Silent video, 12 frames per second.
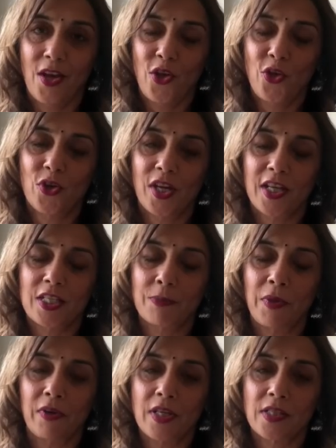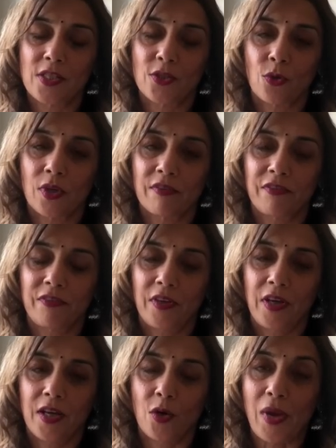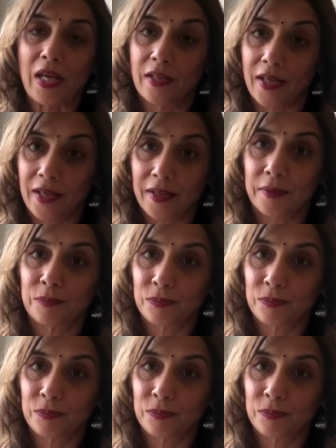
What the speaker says: You could experience a sort of an awakening